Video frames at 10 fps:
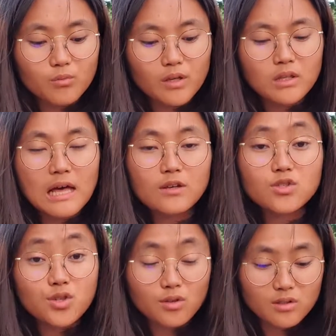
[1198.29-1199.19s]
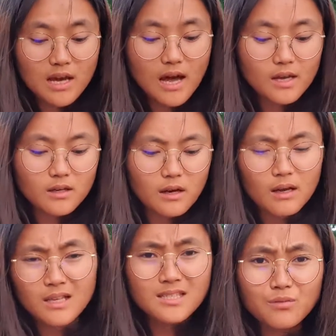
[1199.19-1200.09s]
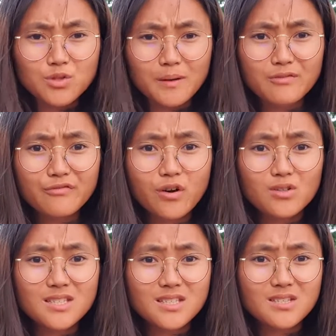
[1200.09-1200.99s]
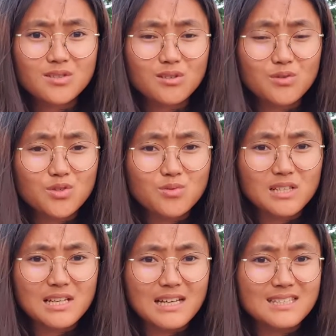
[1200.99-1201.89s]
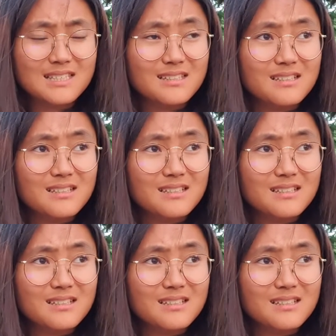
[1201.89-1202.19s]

when like the second guy, I he was about 40, so it was really like